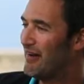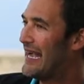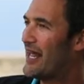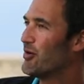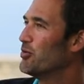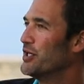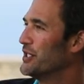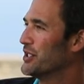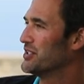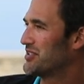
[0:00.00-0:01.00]
if I had a
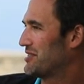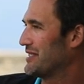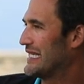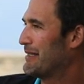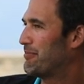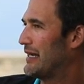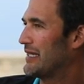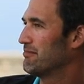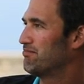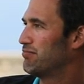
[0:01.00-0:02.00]
really good sleep, I
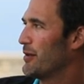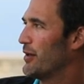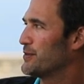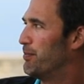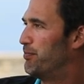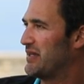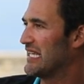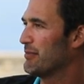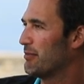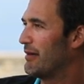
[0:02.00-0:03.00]
can pretty much
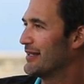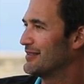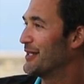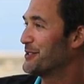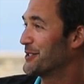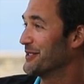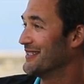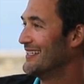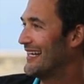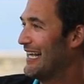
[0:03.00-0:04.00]
beam my attention.